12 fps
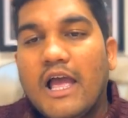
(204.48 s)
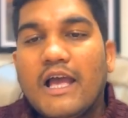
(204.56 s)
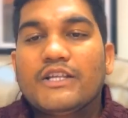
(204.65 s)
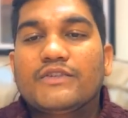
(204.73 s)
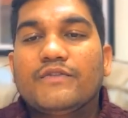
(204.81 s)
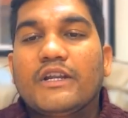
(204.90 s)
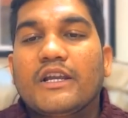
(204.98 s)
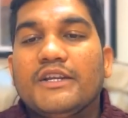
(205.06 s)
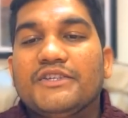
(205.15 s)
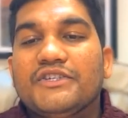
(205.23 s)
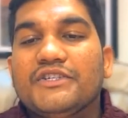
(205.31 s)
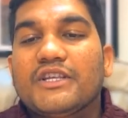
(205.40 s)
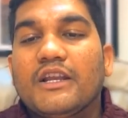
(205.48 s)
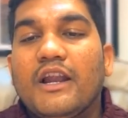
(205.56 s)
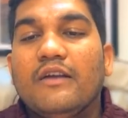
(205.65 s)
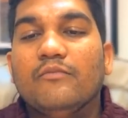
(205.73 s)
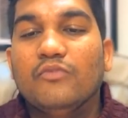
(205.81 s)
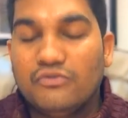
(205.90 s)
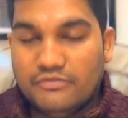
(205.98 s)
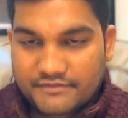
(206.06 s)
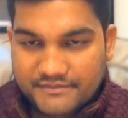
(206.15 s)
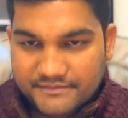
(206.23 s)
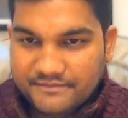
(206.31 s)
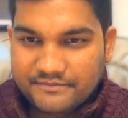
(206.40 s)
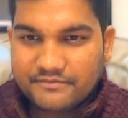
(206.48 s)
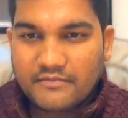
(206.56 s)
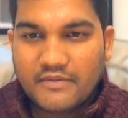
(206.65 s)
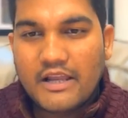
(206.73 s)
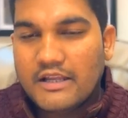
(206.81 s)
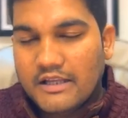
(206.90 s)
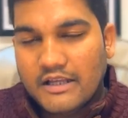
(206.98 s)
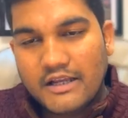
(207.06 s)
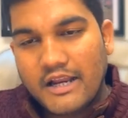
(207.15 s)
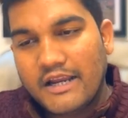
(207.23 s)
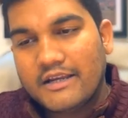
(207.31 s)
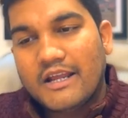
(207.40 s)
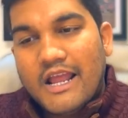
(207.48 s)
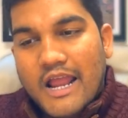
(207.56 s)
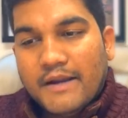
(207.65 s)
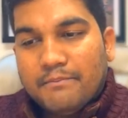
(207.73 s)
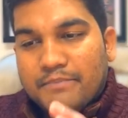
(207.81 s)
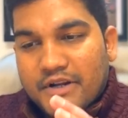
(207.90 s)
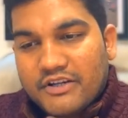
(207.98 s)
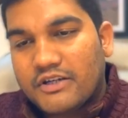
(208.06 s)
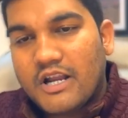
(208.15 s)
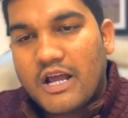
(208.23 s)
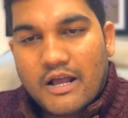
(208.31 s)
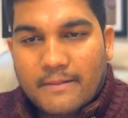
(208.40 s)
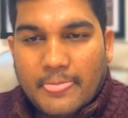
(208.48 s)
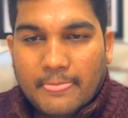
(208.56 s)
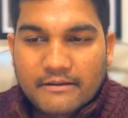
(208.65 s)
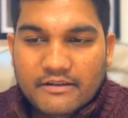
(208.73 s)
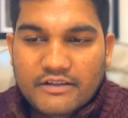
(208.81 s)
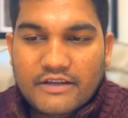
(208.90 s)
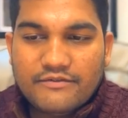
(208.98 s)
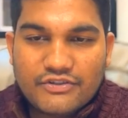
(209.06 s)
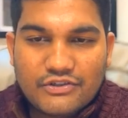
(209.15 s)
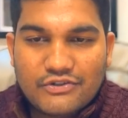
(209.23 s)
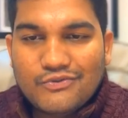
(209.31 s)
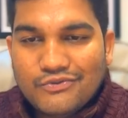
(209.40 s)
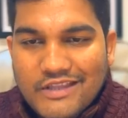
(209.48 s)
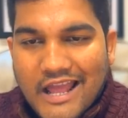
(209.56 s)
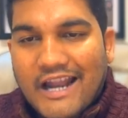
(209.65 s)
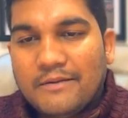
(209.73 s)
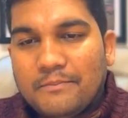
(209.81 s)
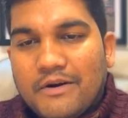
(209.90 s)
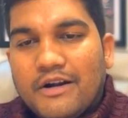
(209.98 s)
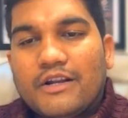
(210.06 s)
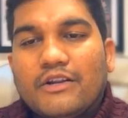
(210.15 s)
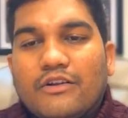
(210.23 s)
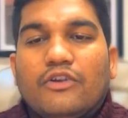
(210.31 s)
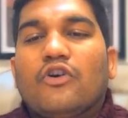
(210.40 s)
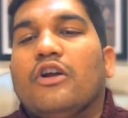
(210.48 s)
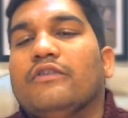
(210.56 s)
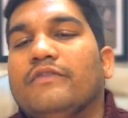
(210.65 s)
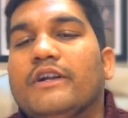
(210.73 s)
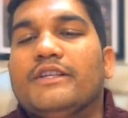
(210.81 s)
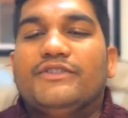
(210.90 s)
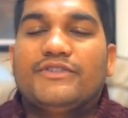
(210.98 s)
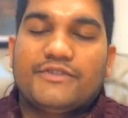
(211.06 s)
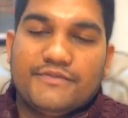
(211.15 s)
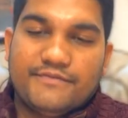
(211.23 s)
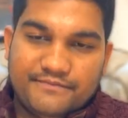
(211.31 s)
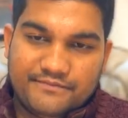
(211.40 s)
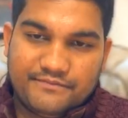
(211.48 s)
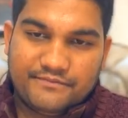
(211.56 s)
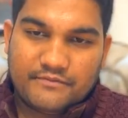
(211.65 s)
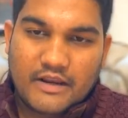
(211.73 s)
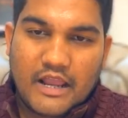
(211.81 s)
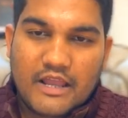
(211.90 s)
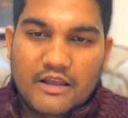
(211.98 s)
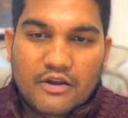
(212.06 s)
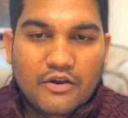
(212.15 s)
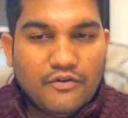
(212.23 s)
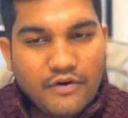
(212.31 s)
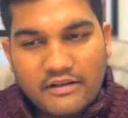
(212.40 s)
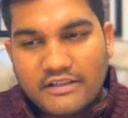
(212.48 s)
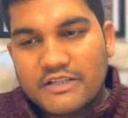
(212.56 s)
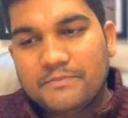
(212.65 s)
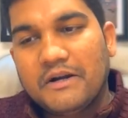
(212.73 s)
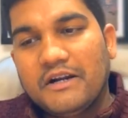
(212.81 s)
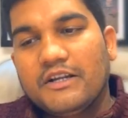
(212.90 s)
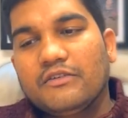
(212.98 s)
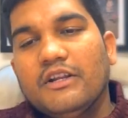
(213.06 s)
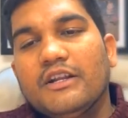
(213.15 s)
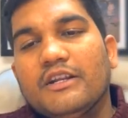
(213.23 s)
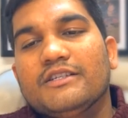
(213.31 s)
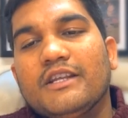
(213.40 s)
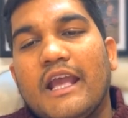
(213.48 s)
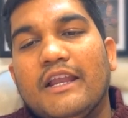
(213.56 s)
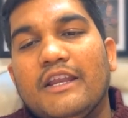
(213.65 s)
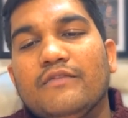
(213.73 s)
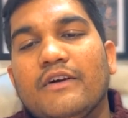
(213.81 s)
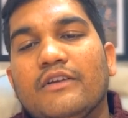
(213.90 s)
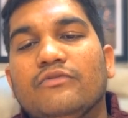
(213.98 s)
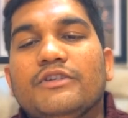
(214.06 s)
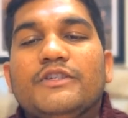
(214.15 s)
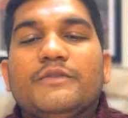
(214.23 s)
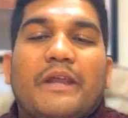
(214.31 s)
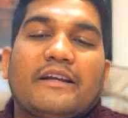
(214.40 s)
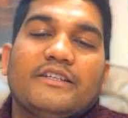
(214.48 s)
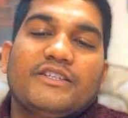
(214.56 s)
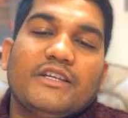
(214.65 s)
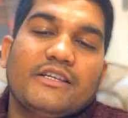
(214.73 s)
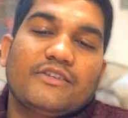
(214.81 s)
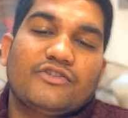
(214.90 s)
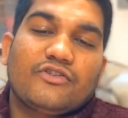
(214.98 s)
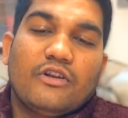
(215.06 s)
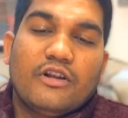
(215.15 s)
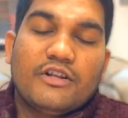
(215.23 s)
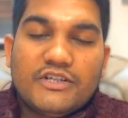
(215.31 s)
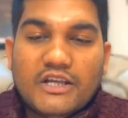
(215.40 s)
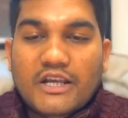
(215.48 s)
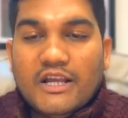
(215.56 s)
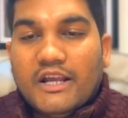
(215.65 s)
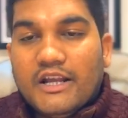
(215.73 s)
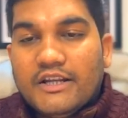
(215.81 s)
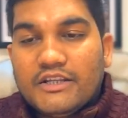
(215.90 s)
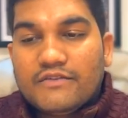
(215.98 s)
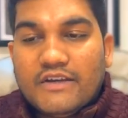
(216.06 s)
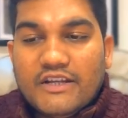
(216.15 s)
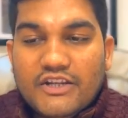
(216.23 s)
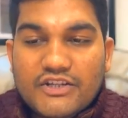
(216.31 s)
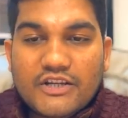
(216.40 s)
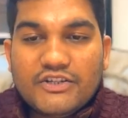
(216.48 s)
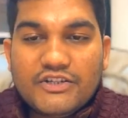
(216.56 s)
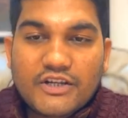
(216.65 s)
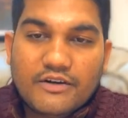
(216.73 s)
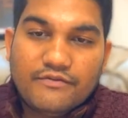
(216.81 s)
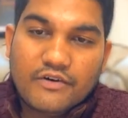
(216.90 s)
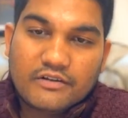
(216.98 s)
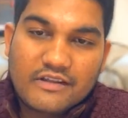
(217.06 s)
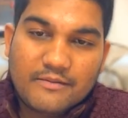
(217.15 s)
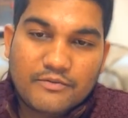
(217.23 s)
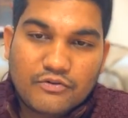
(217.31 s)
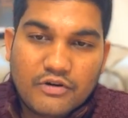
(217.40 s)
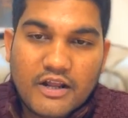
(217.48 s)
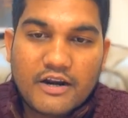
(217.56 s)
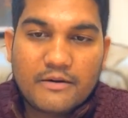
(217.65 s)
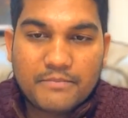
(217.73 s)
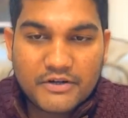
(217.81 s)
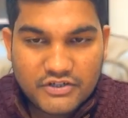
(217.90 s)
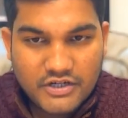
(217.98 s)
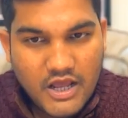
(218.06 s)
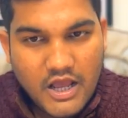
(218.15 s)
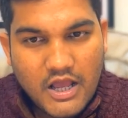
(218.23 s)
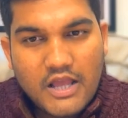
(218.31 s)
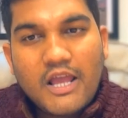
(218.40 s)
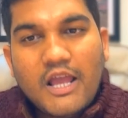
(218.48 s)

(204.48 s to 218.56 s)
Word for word: as one can see sun and moon. Right? And Prashna gives you that particular confidence. For this particular reason, anyone who is practicing astrology, it is very essential for them to learn Prashna.